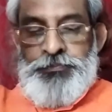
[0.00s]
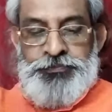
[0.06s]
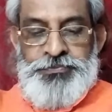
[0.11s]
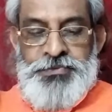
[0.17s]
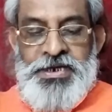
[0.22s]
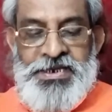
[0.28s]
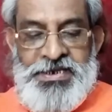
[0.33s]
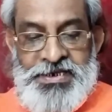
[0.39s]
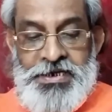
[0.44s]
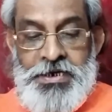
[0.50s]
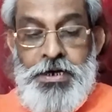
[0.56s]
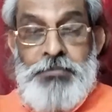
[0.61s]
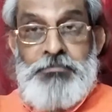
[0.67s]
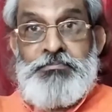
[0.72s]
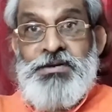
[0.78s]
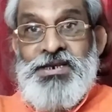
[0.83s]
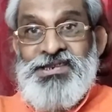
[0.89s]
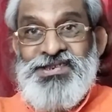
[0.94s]
it
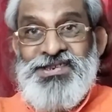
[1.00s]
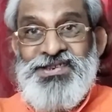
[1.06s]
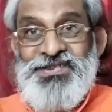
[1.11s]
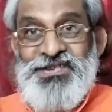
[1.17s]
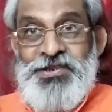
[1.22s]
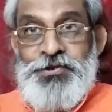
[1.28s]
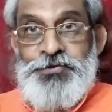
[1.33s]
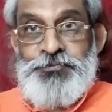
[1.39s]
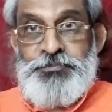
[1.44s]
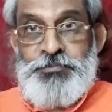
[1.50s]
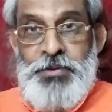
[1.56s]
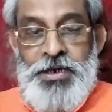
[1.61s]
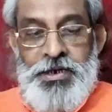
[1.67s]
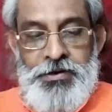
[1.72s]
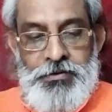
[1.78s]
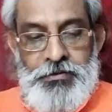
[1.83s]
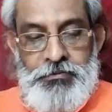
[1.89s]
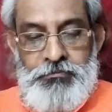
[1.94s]
compresses the
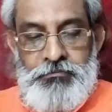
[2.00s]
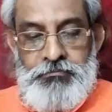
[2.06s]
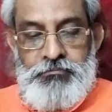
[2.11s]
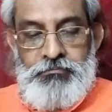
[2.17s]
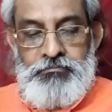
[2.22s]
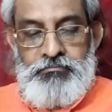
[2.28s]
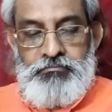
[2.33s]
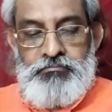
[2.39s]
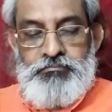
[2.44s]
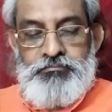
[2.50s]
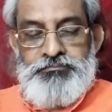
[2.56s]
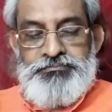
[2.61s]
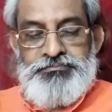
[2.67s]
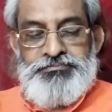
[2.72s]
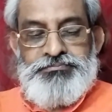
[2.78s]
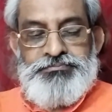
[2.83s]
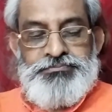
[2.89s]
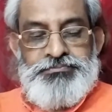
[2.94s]
spring
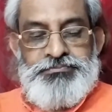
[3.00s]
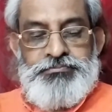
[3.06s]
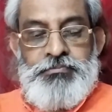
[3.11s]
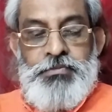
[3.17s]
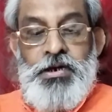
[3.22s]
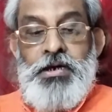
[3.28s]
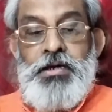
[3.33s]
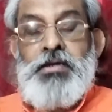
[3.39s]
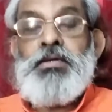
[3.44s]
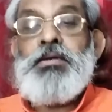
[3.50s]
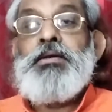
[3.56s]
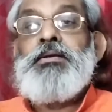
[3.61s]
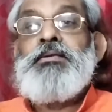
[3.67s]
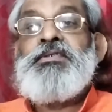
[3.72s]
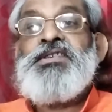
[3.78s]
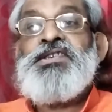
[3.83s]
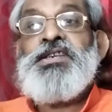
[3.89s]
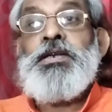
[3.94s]
by
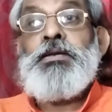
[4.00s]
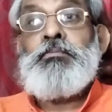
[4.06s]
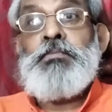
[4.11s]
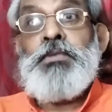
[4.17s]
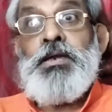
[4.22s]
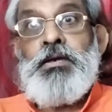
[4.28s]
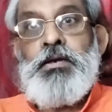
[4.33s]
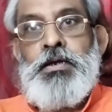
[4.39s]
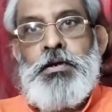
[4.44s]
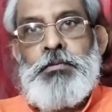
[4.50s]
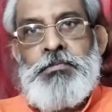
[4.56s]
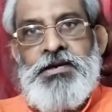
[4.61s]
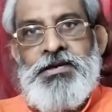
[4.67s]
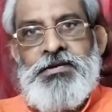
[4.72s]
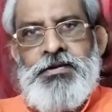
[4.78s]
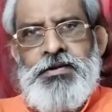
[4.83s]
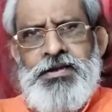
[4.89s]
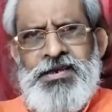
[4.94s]
10
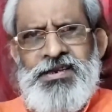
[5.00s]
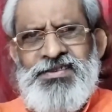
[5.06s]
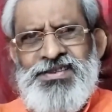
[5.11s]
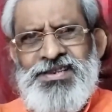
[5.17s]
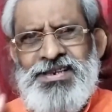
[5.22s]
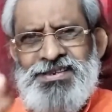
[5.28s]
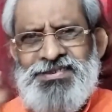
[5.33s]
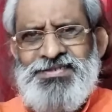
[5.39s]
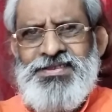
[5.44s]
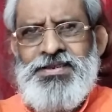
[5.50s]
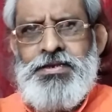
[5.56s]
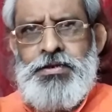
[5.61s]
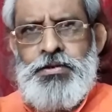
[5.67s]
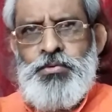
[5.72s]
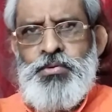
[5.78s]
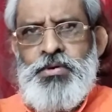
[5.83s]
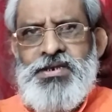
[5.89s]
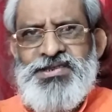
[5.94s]
millimeter. That is X
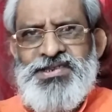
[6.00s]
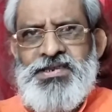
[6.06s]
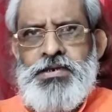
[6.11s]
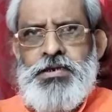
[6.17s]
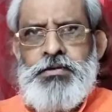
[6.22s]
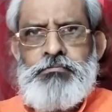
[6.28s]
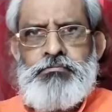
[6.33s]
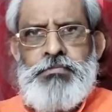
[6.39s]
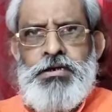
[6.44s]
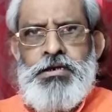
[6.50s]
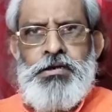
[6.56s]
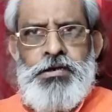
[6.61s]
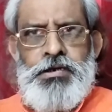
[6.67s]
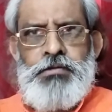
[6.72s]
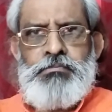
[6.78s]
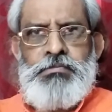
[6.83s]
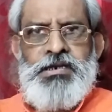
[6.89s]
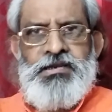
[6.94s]
equals 10
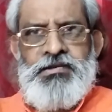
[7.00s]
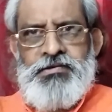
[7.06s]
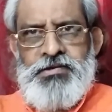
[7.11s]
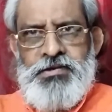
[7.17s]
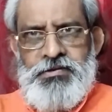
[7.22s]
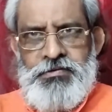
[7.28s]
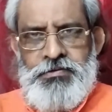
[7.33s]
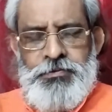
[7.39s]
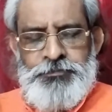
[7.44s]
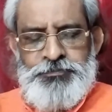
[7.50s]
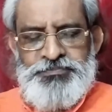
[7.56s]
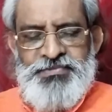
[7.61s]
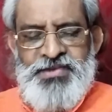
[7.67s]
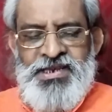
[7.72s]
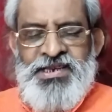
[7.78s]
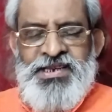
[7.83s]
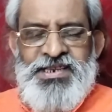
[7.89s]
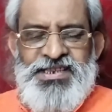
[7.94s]
millimeter.
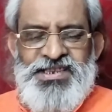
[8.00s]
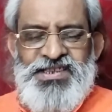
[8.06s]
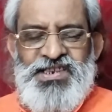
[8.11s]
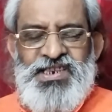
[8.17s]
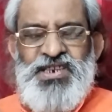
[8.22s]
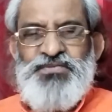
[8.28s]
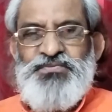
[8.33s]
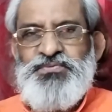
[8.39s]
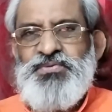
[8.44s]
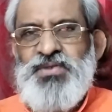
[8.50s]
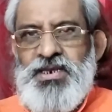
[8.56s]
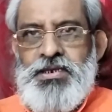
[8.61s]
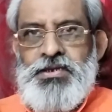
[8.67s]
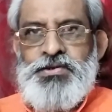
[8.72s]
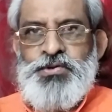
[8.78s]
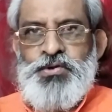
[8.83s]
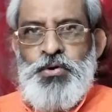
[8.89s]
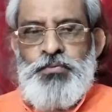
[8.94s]

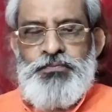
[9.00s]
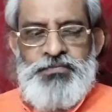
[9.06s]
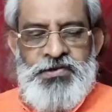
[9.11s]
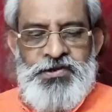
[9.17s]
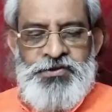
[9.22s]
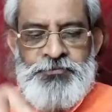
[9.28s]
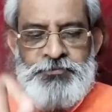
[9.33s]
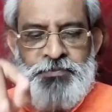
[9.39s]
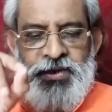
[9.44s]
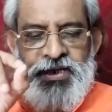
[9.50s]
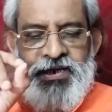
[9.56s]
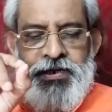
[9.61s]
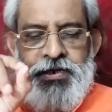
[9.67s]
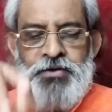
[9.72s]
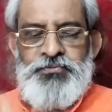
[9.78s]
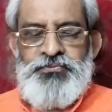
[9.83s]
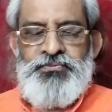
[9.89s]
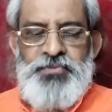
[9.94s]
Stiffness of the spring
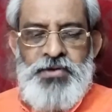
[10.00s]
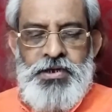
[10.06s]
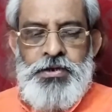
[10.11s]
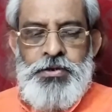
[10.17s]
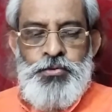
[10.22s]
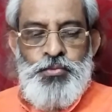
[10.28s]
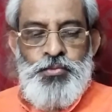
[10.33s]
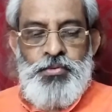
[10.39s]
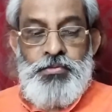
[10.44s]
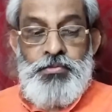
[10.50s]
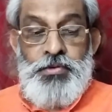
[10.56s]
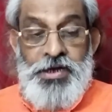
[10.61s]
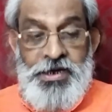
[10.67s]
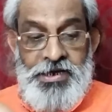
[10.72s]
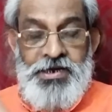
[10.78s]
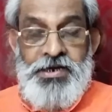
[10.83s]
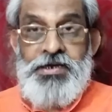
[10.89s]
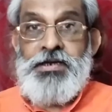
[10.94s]

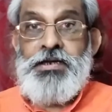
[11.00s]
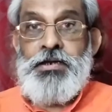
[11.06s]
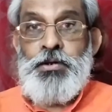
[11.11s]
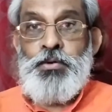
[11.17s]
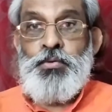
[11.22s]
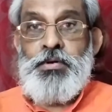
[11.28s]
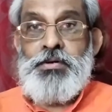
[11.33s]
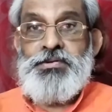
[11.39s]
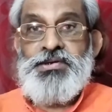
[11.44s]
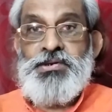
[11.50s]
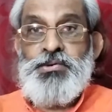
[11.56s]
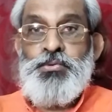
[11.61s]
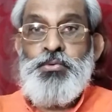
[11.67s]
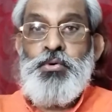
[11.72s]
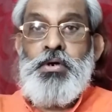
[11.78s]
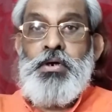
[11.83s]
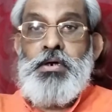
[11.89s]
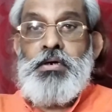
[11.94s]
K equals
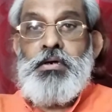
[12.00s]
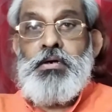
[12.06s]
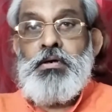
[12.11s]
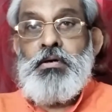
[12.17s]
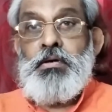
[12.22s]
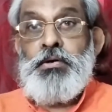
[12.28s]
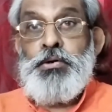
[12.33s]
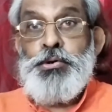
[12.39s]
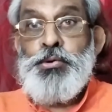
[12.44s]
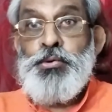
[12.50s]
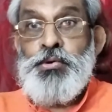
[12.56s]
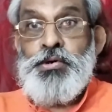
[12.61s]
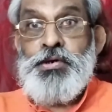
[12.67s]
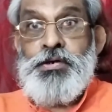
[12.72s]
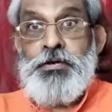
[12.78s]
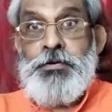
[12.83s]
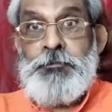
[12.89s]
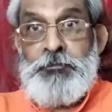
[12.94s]
200
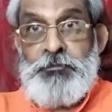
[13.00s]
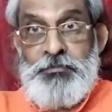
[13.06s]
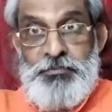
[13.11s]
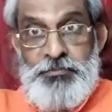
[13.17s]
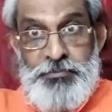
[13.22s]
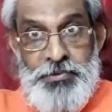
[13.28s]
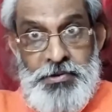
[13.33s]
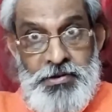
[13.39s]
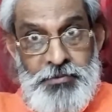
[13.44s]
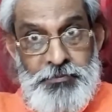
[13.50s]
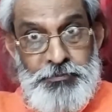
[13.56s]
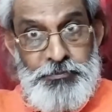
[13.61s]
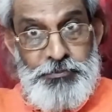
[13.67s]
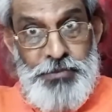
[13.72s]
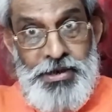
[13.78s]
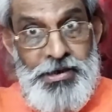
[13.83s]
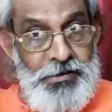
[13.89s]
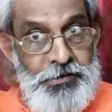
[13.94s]
Newton per
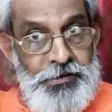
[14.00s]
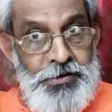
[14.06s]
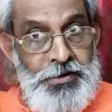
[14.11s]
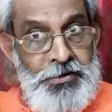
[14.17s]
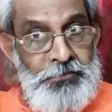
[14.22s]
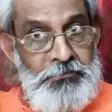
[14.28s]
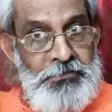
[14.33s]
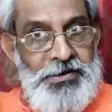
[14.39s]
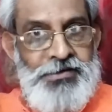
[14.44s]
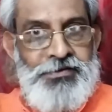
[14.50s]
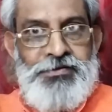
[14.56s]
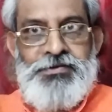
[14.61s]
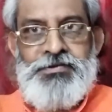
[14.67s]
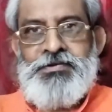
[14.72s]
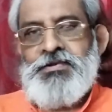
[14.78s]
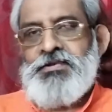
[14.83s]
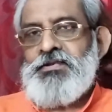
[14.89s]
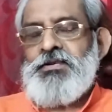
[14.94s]

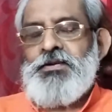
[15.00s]
millimeter.